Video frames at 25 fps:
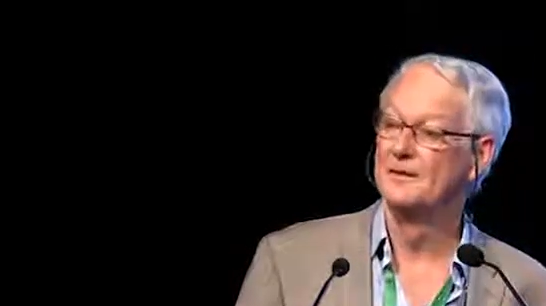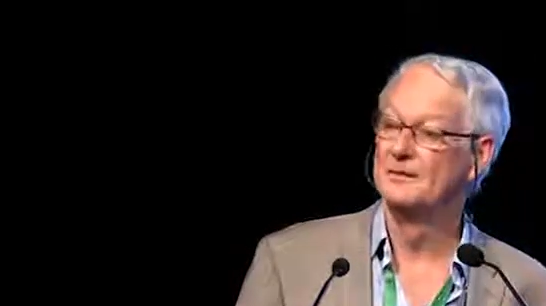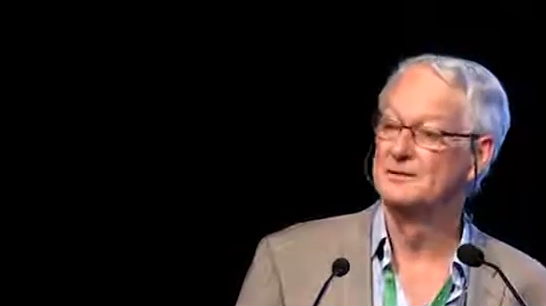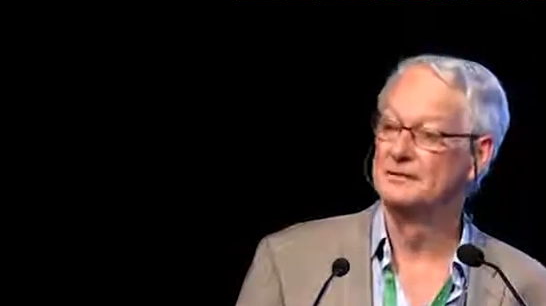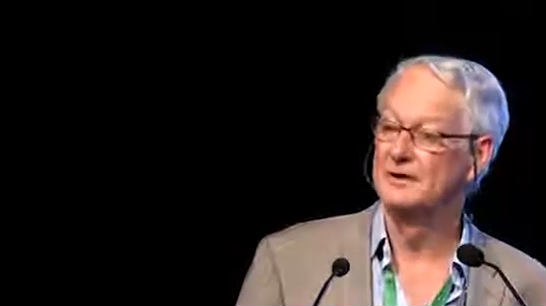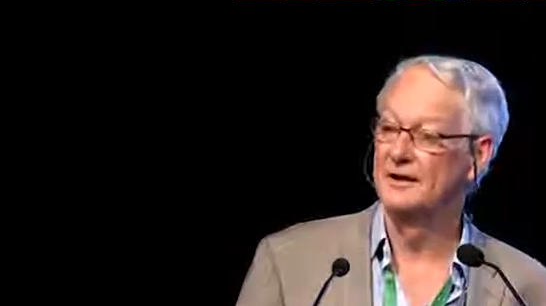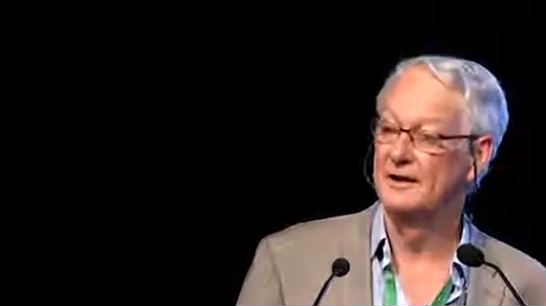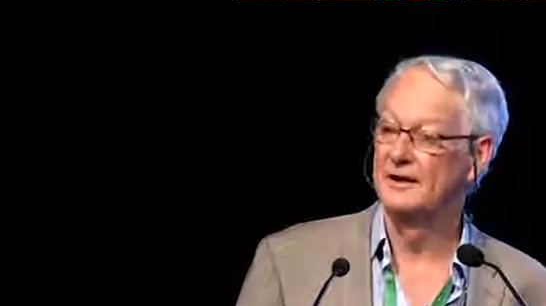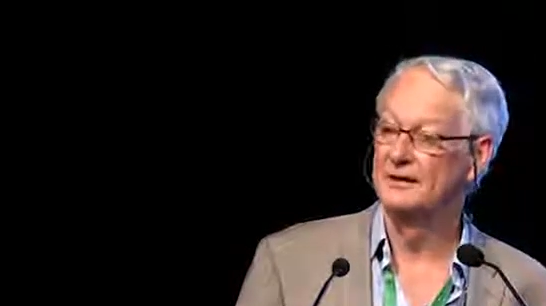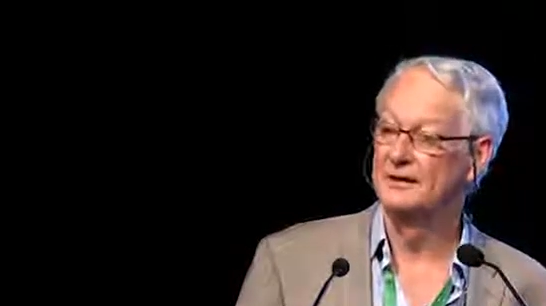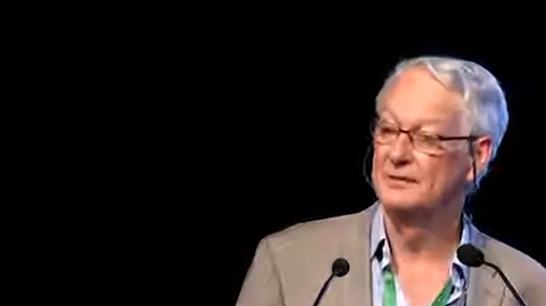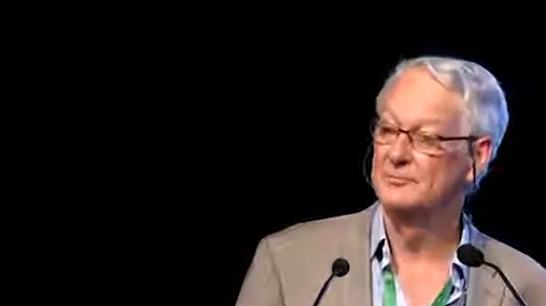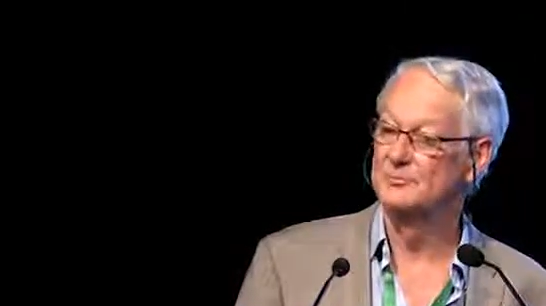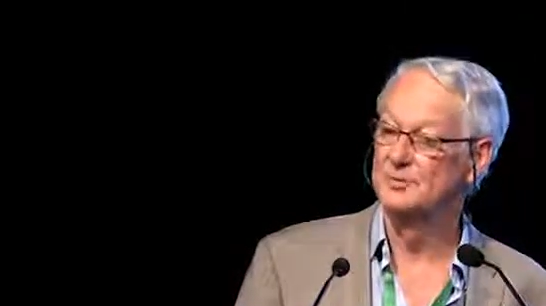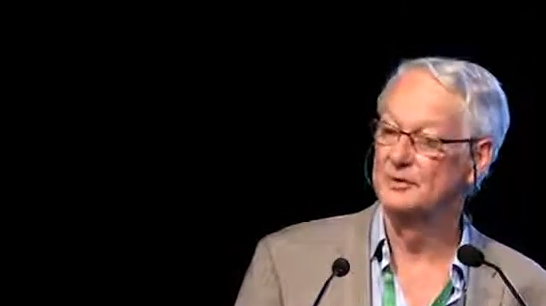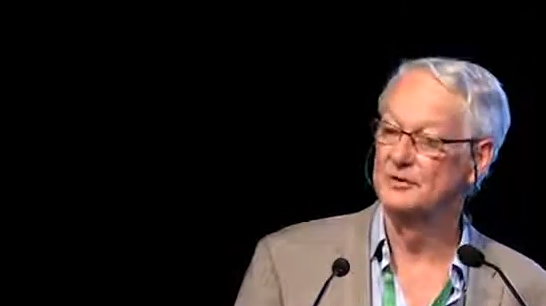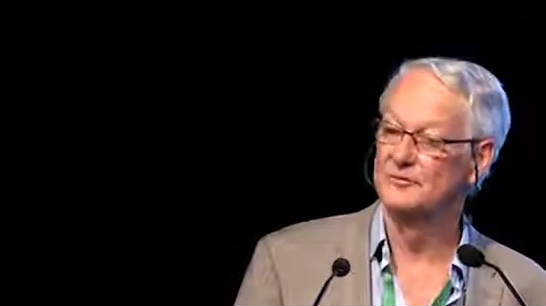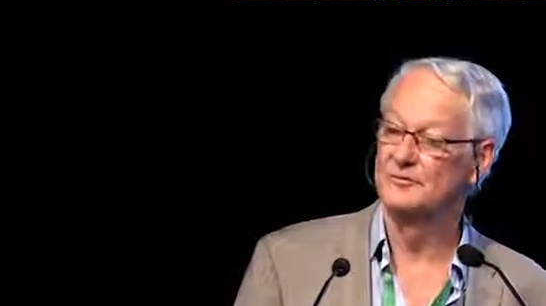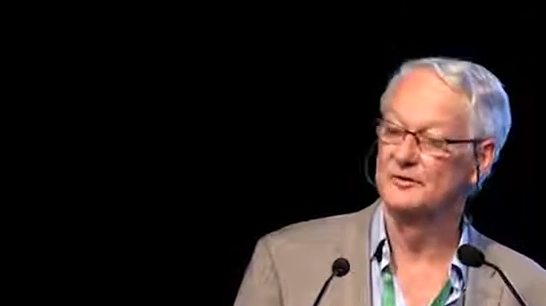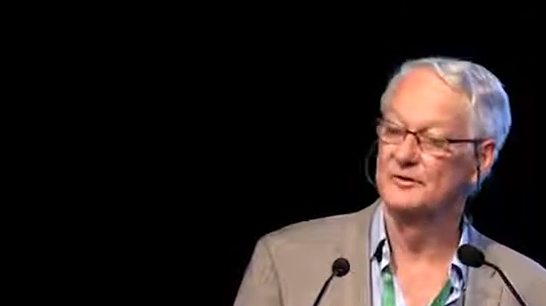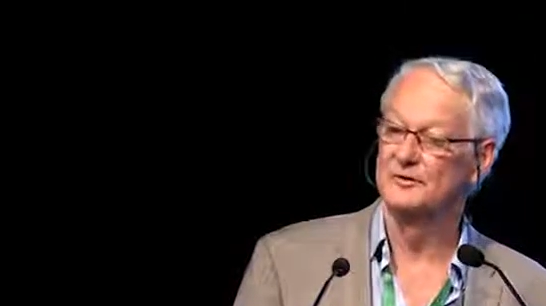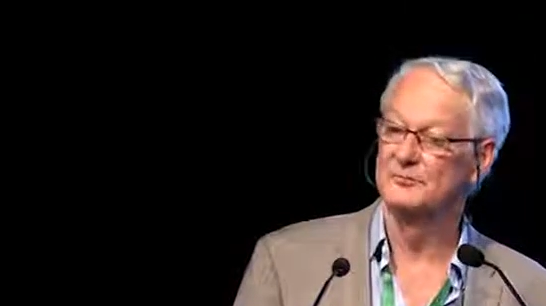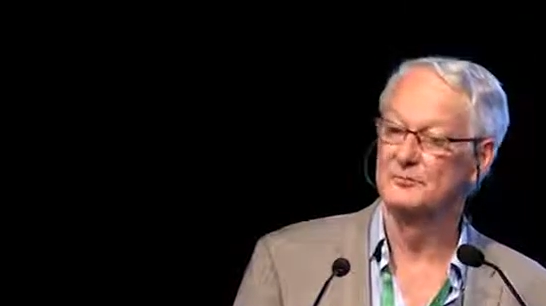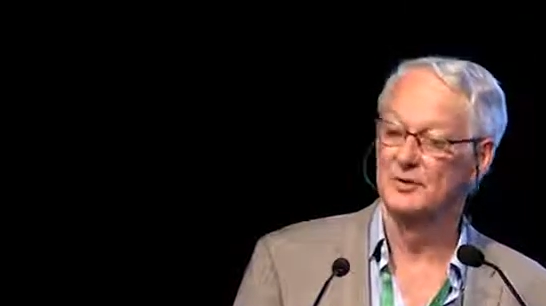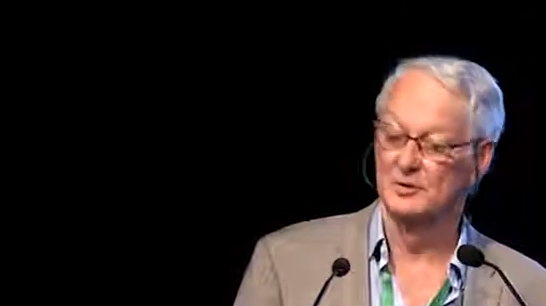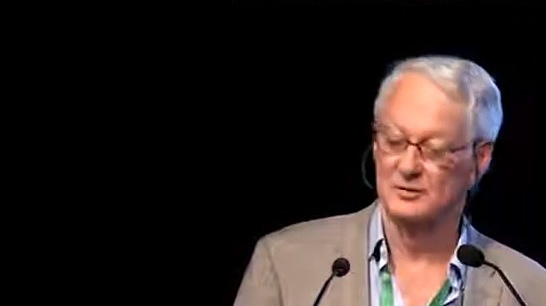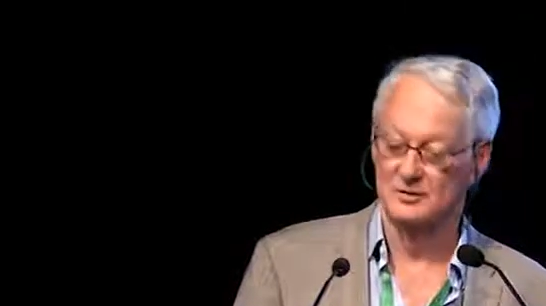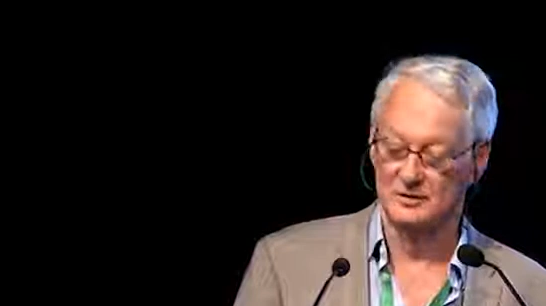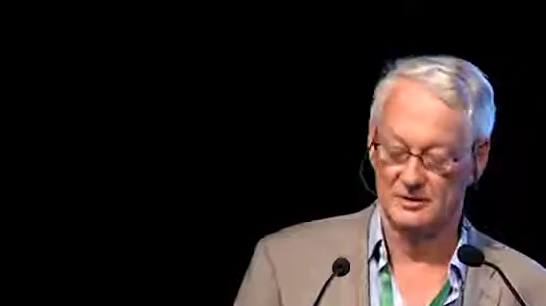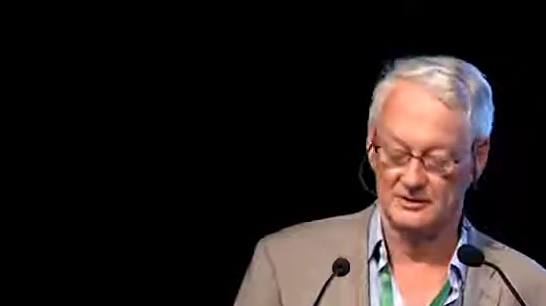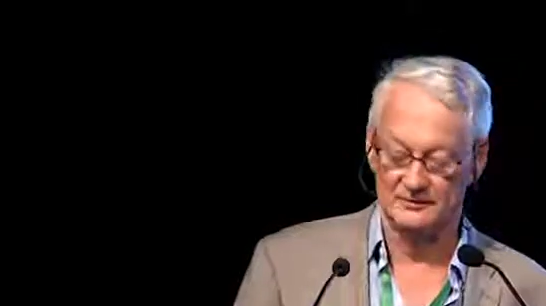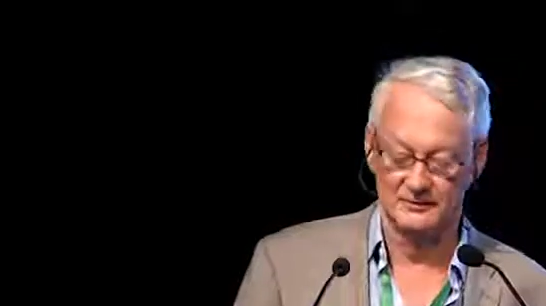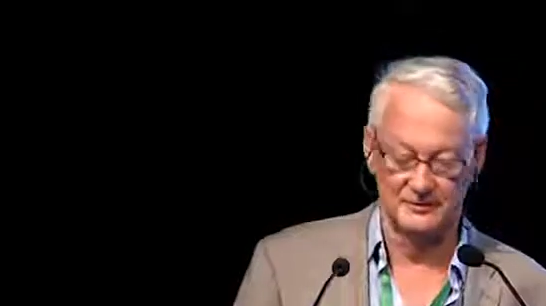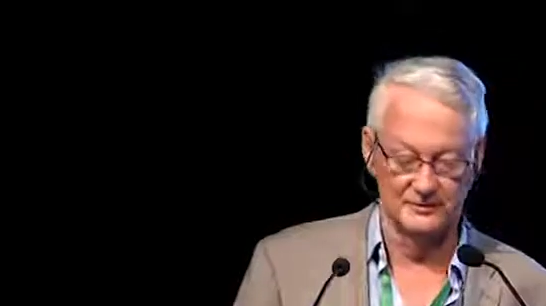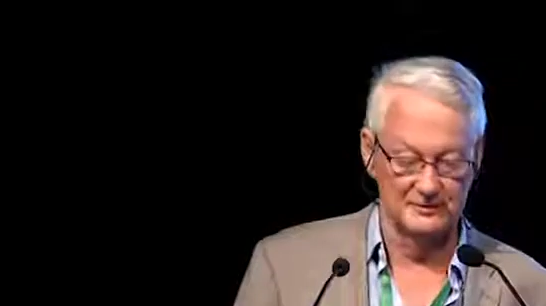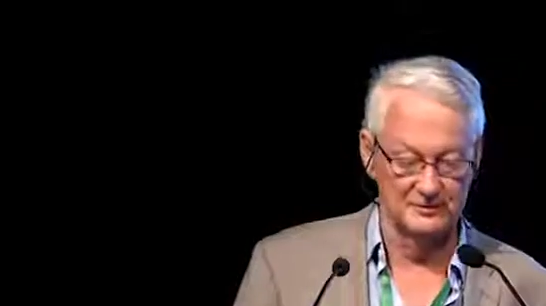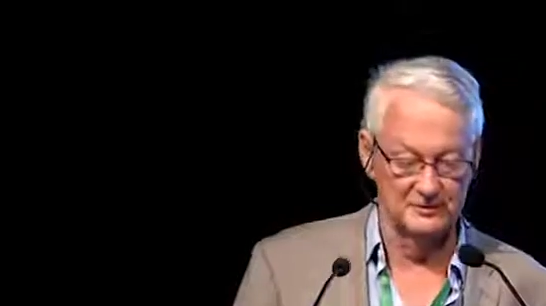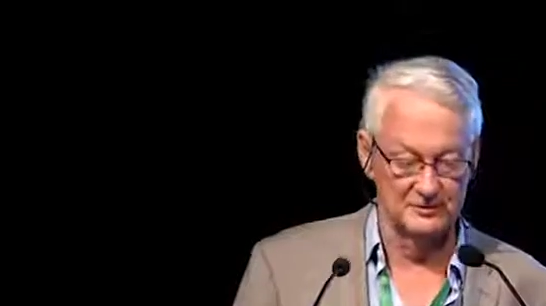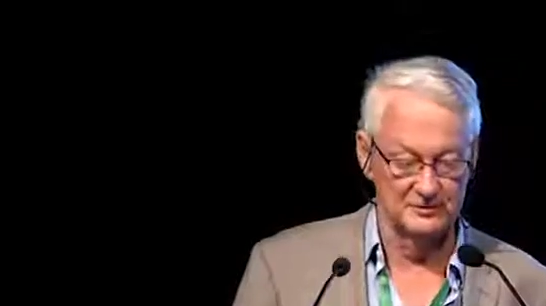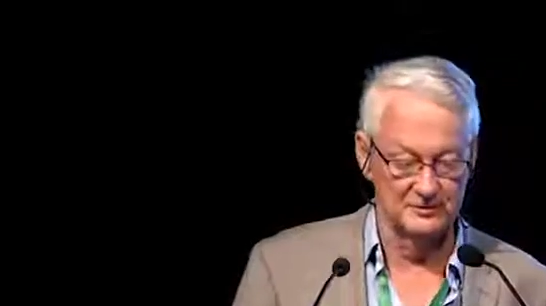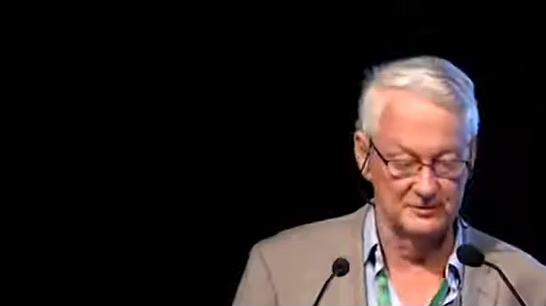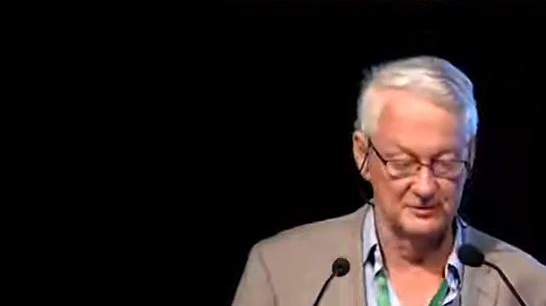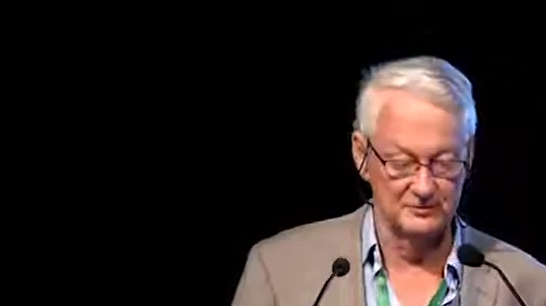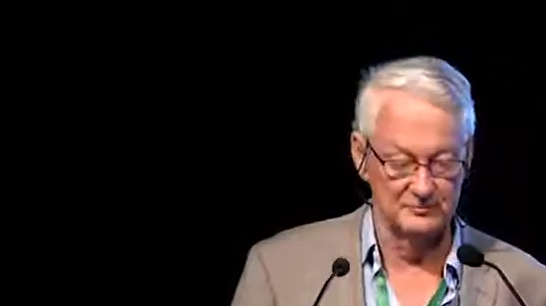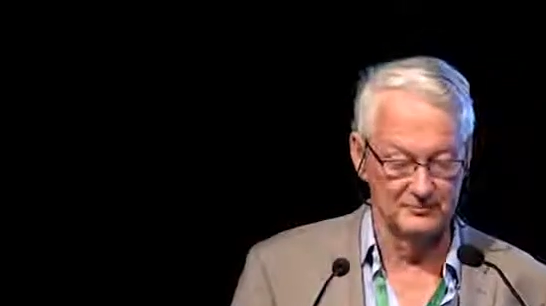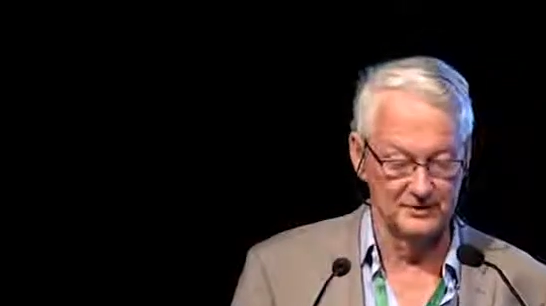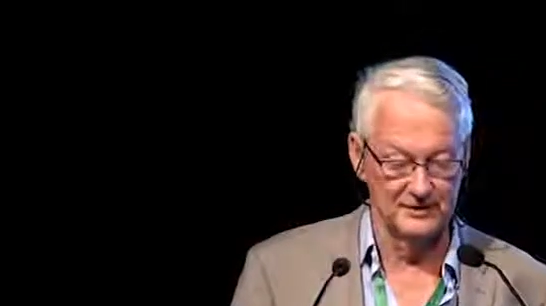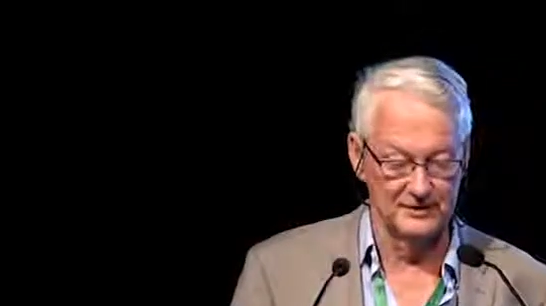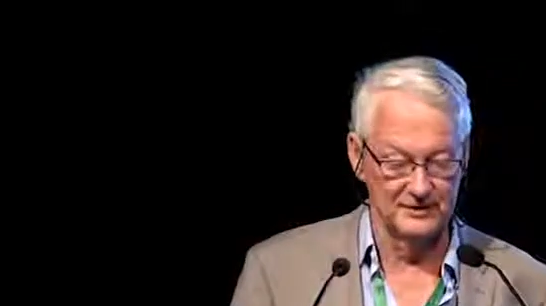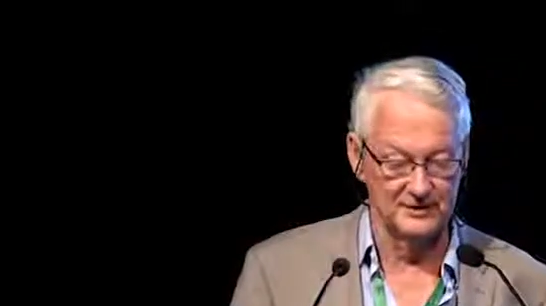tiny perfect model of it that you
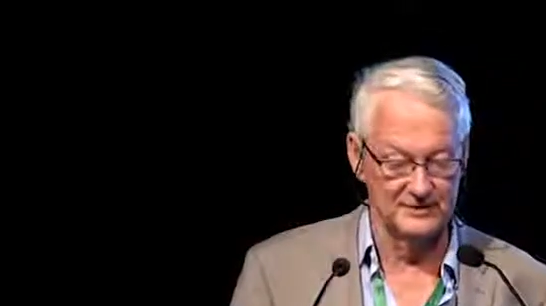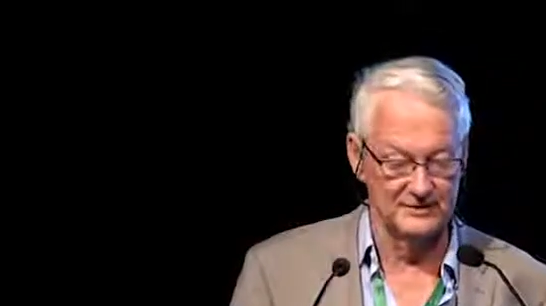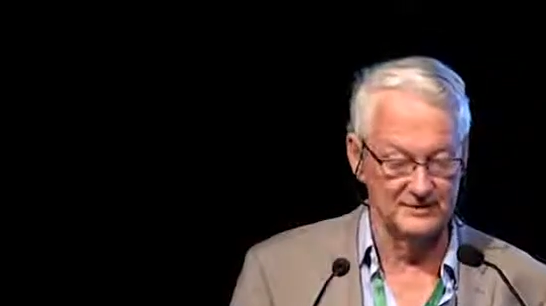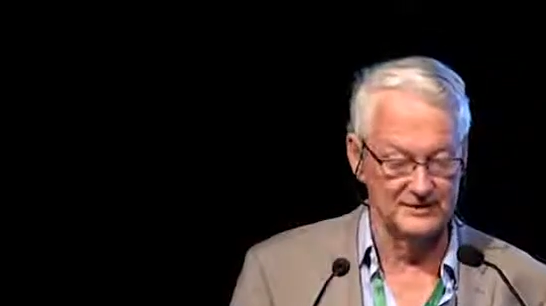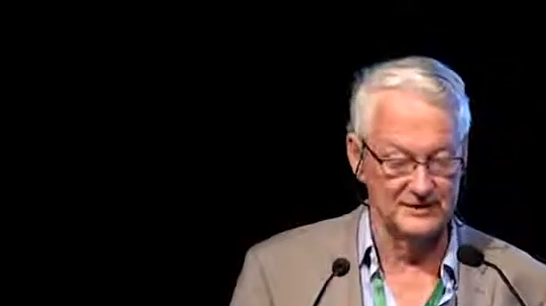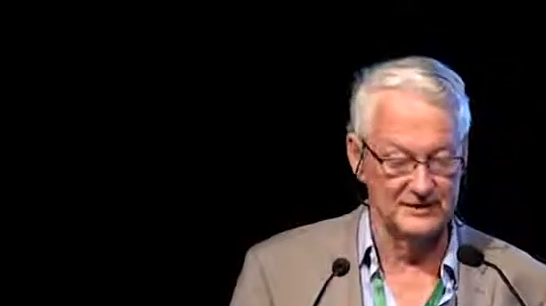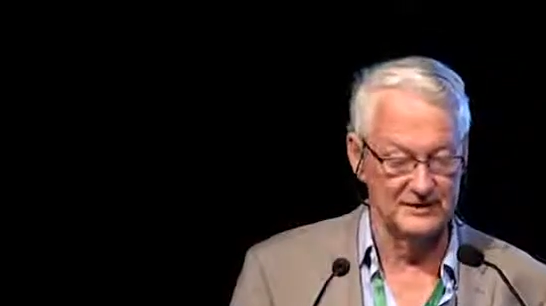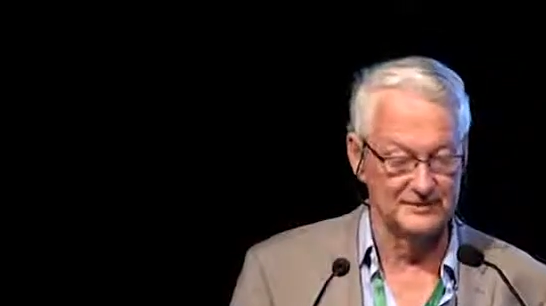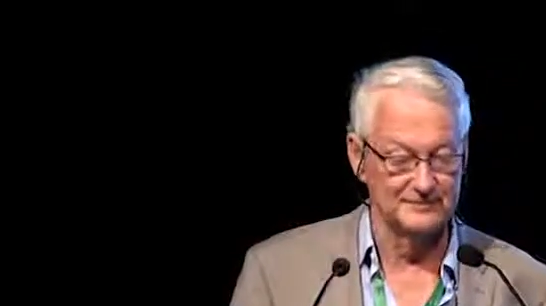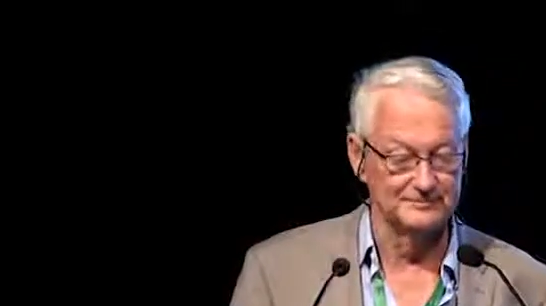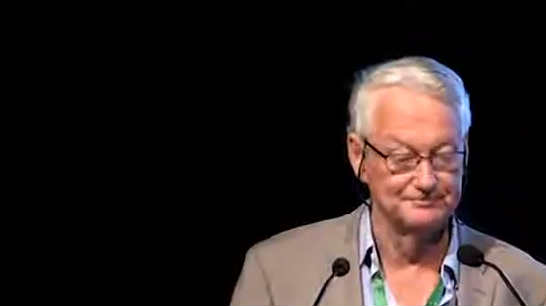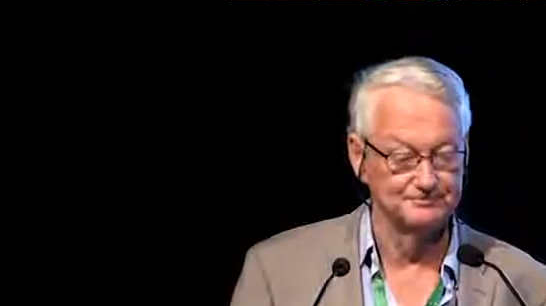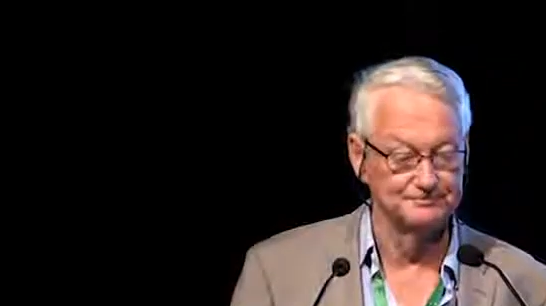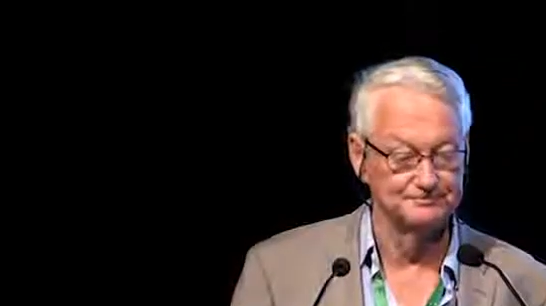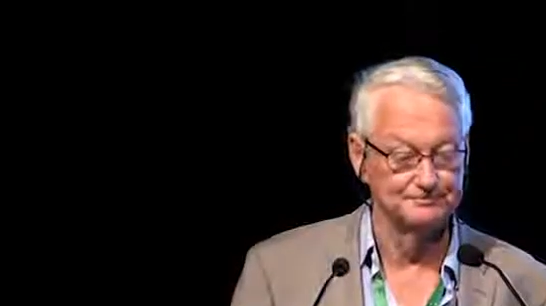can barely see.